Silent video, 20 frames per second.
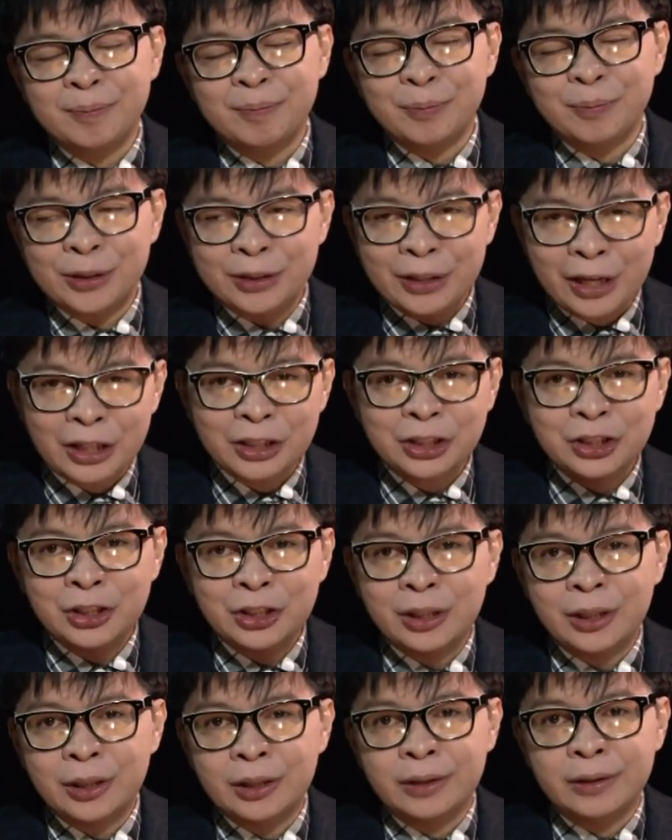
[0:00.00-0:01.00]

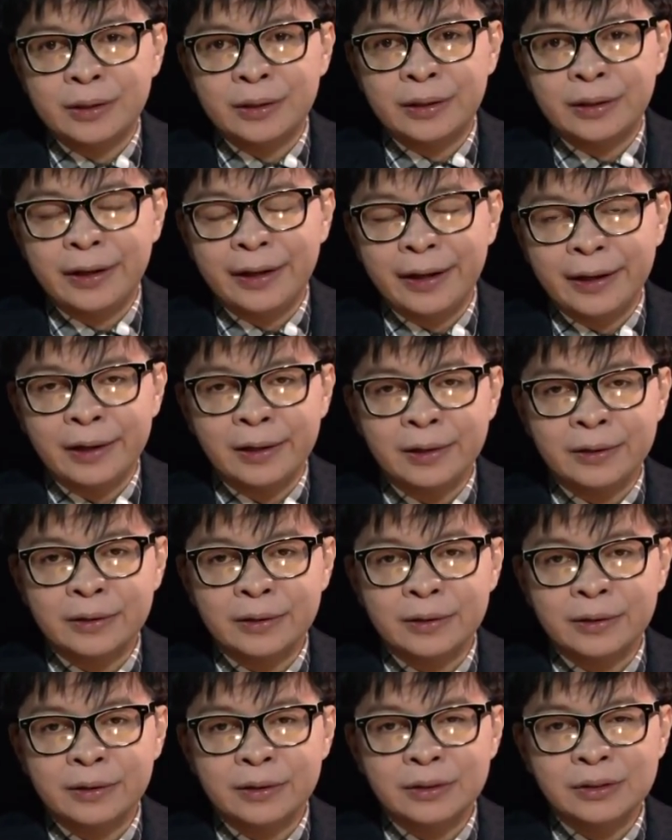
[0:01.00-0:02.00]
protection, health,
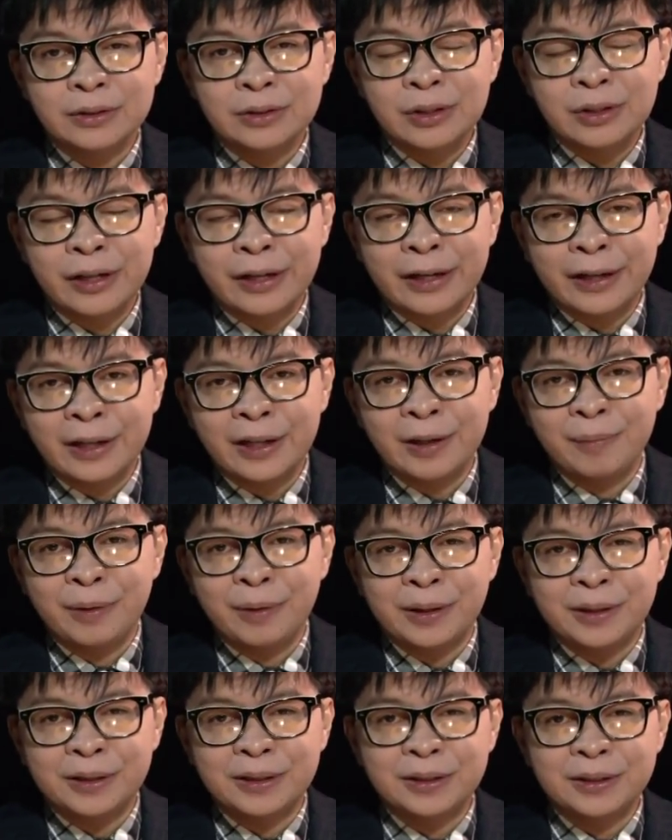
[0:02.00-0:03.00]

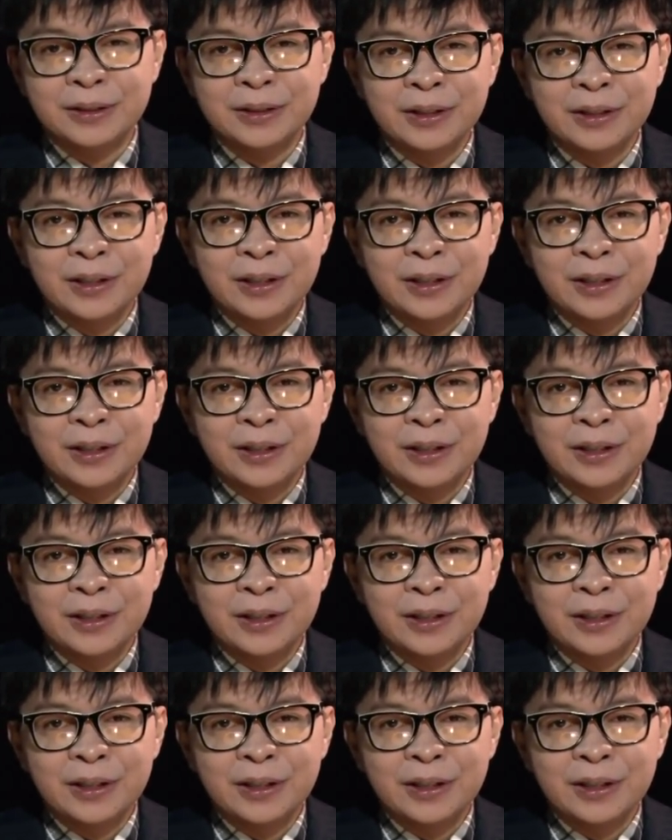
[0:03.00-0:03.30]
economics.